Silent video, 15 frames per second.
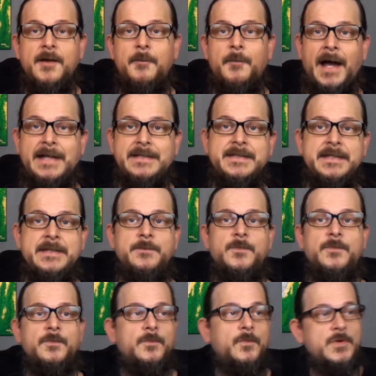My
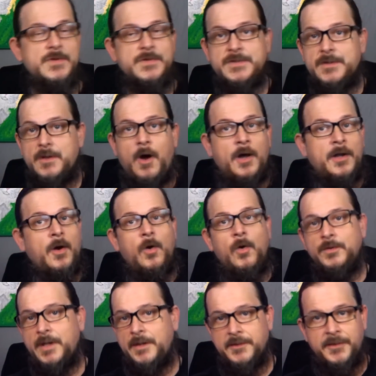team was on a
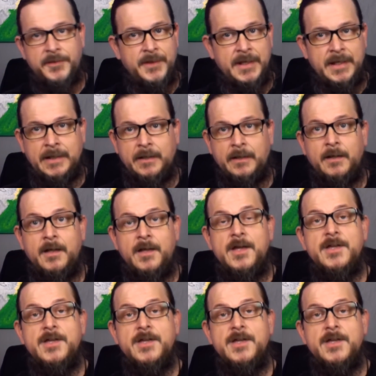whole nother thing.